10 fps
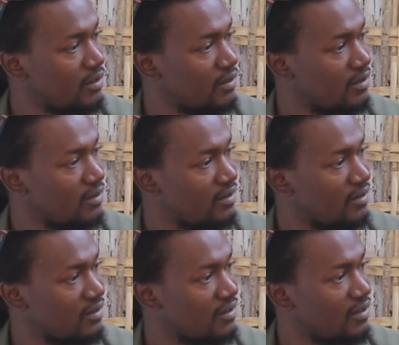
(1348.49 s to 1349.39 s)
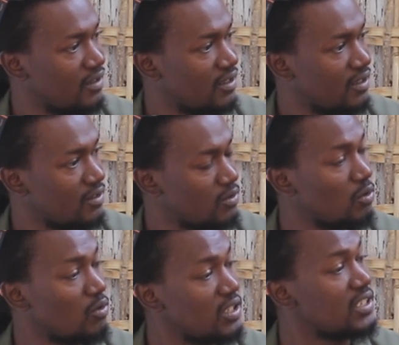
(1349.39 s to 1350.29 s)
That's right.
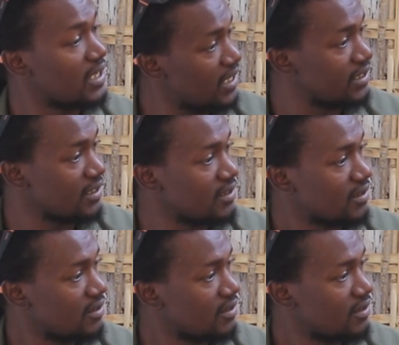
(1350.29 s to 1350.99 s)
So it's crazy.